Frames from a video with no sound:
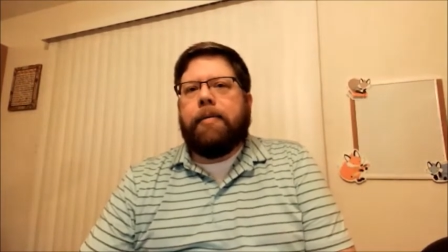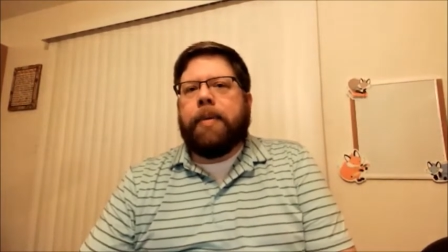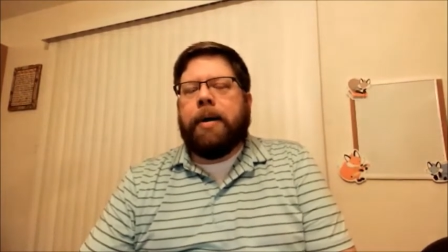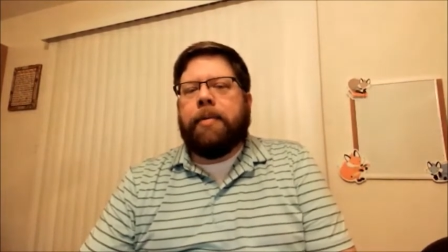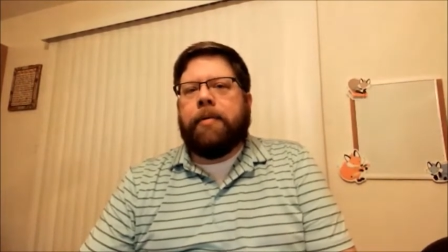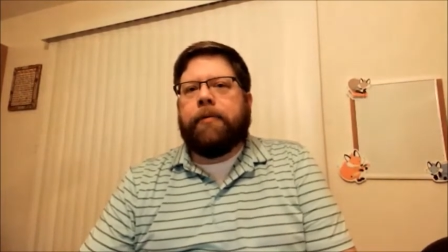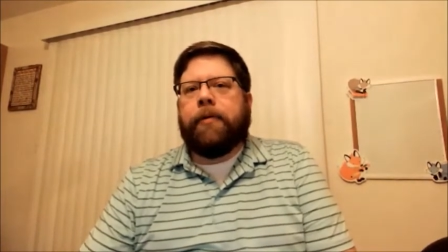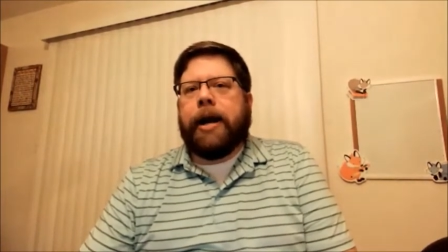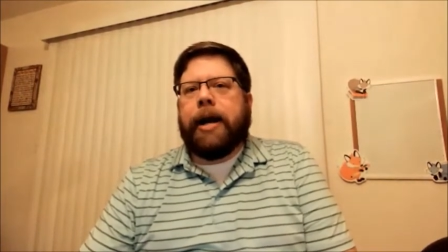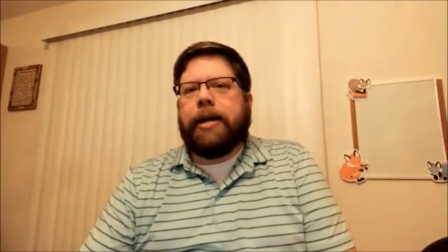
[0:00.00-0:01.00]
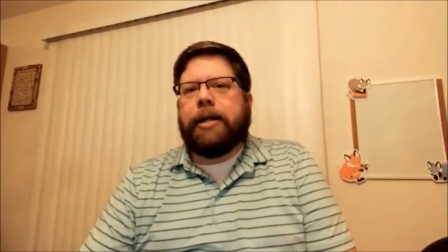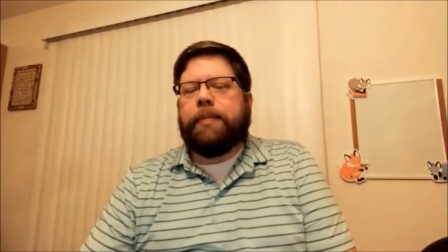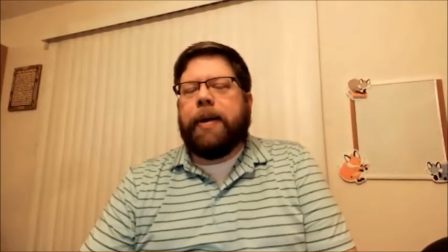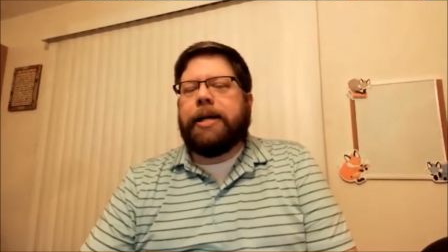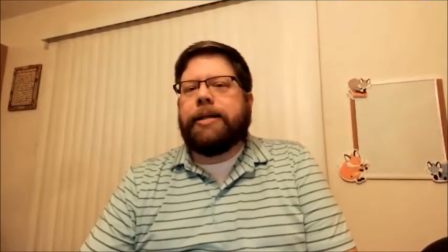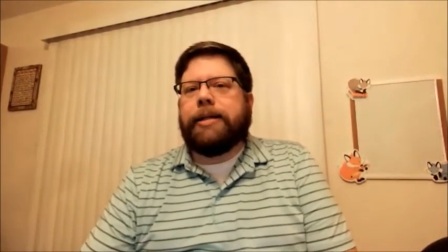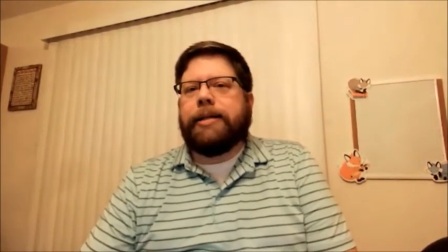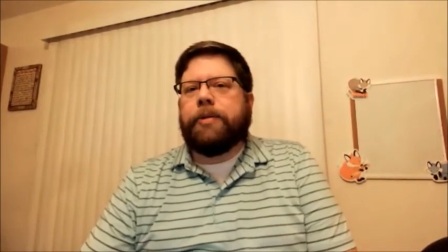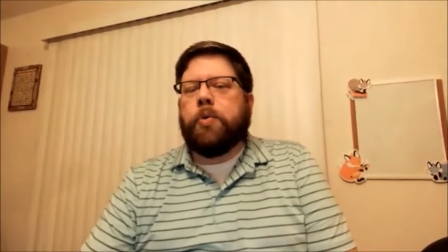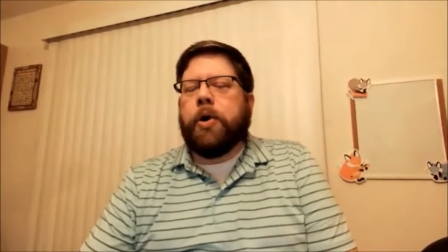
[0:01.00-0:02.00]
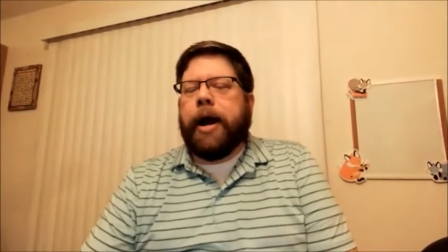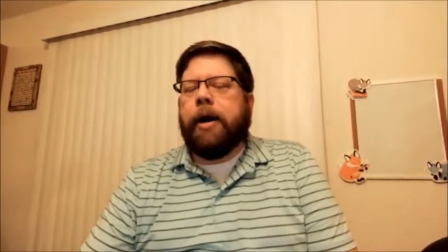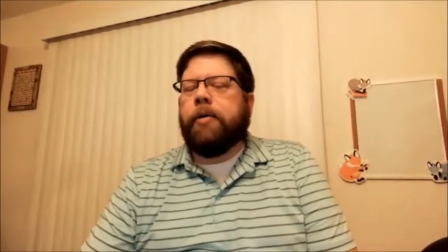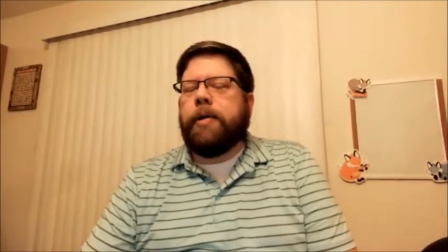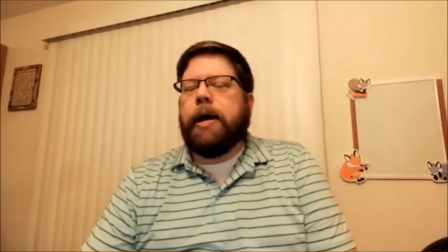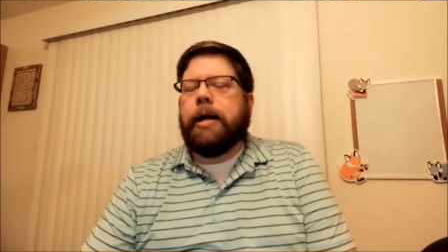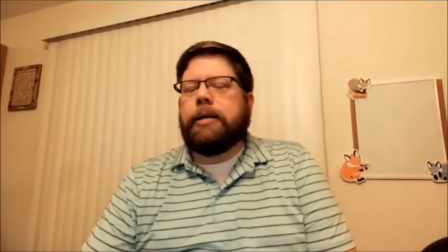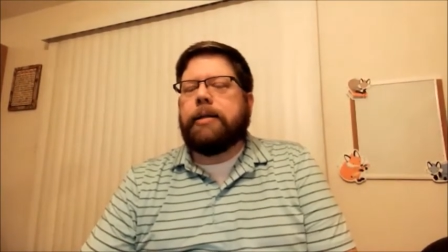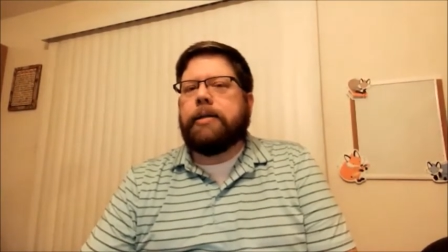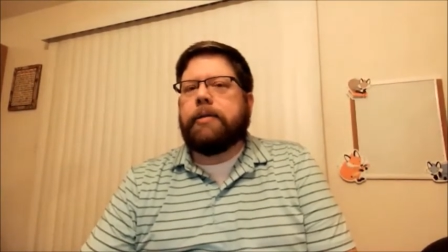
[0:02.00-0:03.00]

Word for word: But I'm afraid his patience is worn out with us.